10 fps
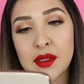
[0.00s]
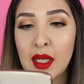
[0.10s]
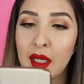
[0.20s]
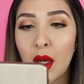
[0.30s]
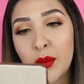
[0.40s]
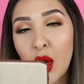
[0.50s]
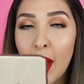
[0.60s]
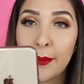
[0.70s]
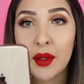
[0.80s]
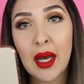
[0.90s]
Setting up your
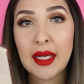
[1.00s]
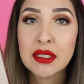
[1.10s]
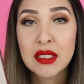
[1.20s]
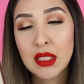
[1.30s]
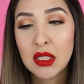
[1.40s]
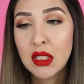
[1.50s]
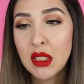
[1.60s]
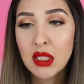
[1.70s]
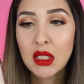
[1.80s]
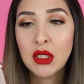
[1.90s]
Apple
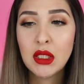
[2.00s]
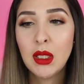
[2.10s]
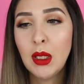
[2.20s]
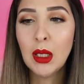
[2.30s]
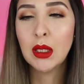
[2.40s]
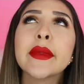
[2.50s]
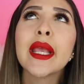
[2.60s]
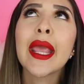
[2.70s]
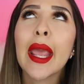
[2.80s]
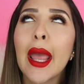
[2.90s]
ID.
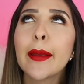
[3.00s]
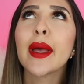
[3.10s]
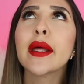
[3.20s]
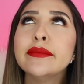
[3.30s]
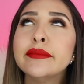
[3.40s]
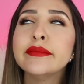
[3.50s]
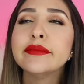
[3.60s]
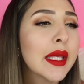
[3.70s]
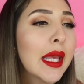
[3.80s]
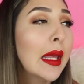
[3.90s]
Yeah, man.
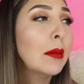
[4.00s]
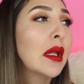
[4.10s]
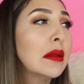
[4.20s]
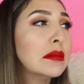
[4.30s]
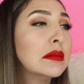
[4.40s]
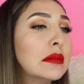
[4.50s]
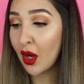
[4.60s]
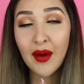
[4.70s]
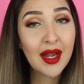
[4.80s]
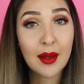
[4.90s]
Yeah, man.
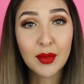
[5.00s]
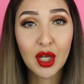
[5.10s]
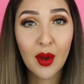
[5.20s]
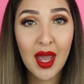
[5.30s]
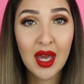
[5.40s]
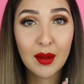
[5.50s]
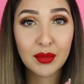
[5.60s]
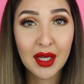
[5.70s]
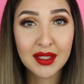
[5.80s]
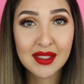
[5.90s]
Alrighty, I'm gonna go ahead and
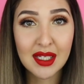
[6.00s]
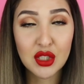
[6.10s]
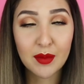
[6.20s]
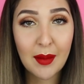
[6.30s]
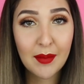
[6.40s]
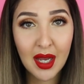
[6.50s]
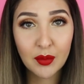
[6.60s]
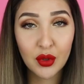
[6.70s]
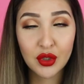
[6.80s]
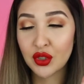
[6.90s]
plug this into my
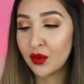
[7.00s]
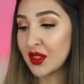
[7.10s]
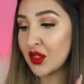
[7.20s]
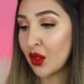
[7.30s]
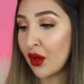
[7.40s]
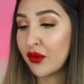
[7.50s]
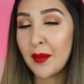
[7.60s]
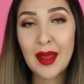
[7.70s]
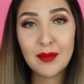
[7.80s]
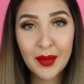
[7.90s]
MacBook to restore
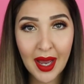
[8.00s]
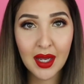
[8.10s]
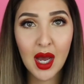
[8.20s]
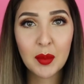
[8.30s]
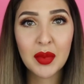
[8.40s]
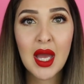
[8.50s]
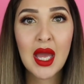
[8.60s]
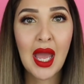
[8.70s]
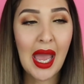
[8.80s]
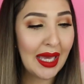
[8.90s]
from a backup
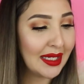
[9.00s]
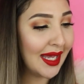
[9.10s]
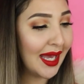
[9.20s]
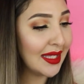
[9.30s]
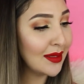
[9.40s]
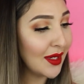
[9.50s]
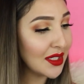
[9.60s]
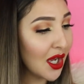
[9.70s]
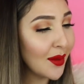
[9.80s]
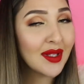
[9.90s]
and uh, in the
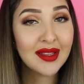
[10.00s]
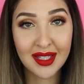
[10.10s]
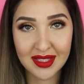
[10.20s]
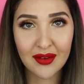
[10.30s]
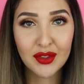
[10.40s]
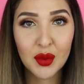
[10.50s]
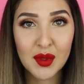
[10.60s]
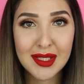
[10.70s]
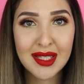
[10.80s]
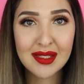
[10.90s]
meantime, let's have a look
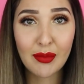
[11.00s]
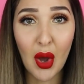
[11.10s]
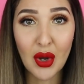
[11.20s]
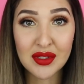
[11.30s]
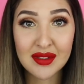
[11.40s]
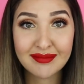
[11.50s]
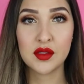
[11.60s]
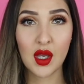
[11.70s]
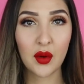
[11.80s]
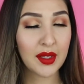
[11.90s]
what's in this box.
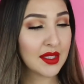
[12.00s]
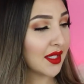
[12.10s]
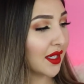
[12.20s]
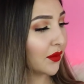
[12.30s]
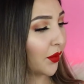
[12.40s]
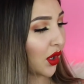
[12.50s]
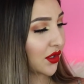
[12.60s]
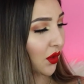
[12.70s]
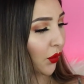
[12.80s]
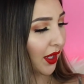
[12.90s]
So inside the
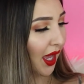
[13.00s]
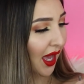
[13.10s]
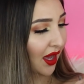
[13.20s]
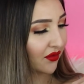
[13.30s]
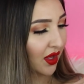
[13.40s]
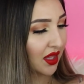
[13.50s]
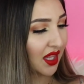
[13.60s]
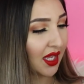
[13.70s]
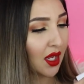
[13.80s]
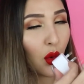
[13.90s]
box, we have
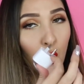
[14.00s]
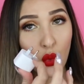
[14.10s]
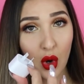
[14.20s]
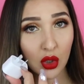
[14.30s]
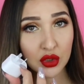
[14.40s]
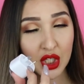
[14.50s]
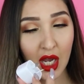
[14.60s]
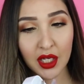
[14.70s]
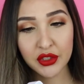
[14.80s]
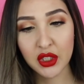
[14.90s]
the wall
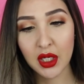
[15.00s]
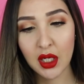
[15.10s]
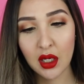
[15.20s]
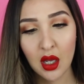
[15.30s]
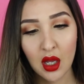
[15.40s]
charger.